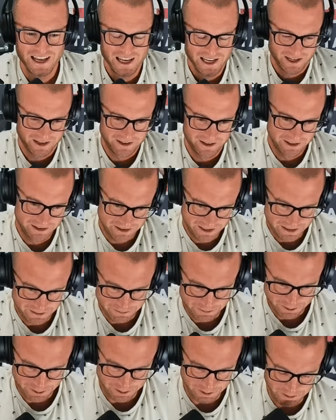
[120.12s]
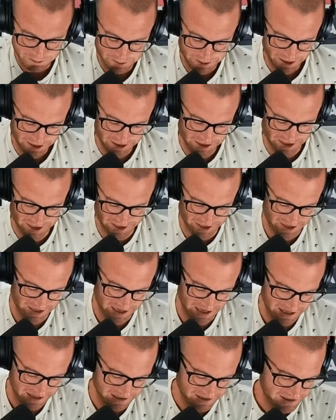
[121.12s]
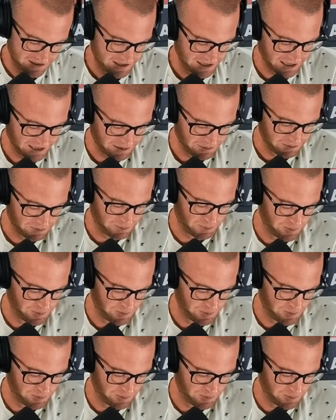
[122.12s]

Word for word: clearly Infernal Affairs is, I think, a